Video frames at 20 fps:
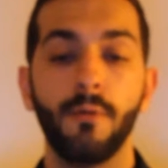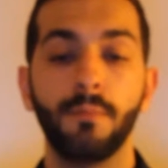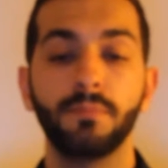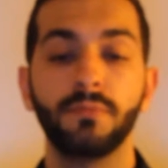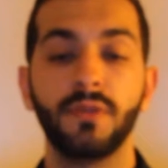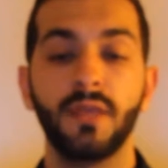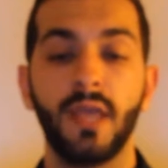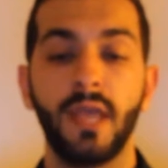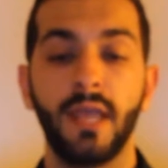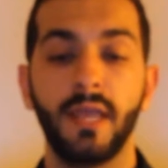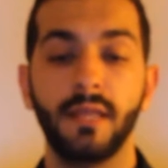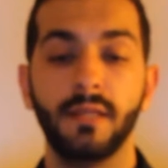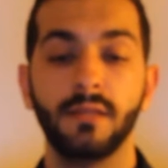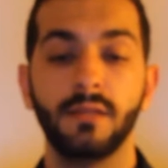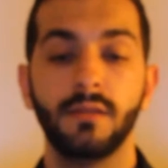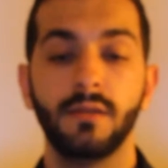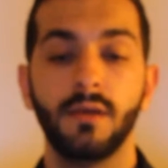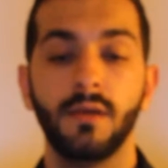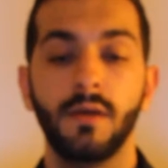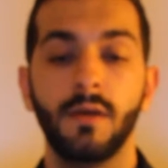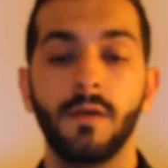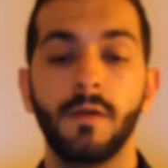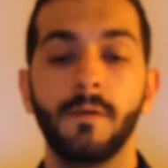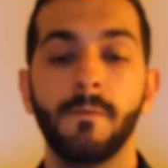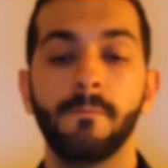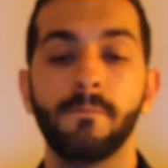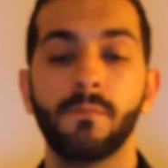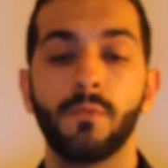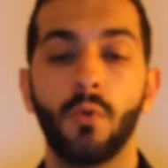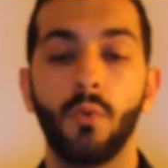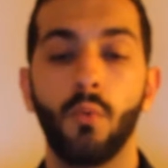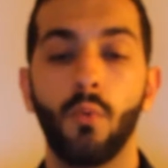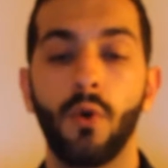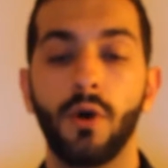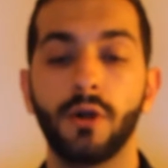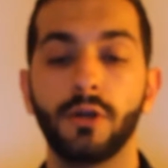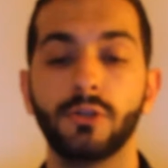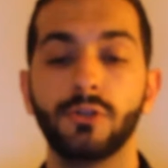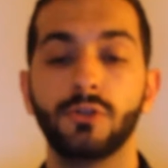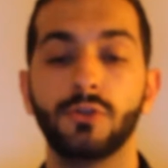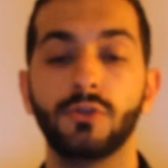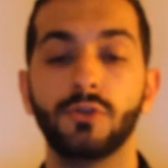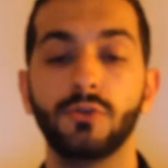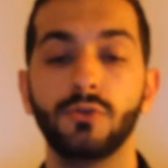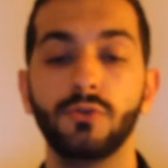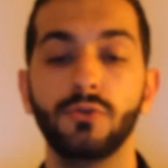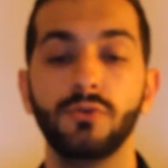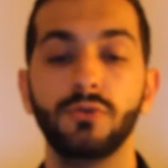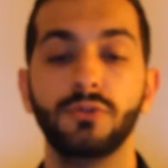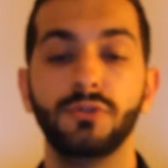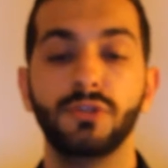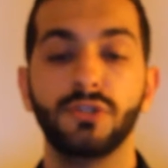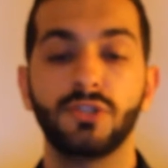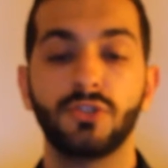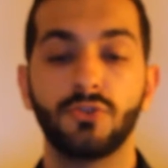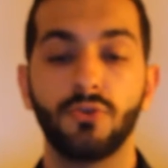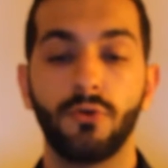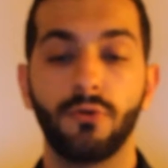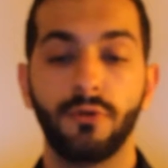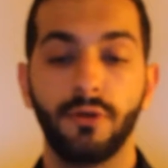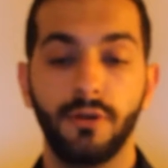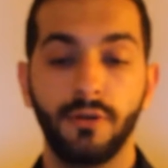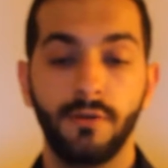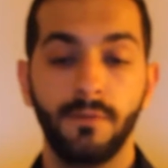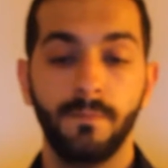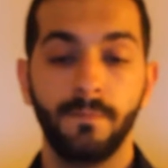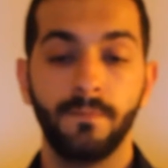obtained were too distorted,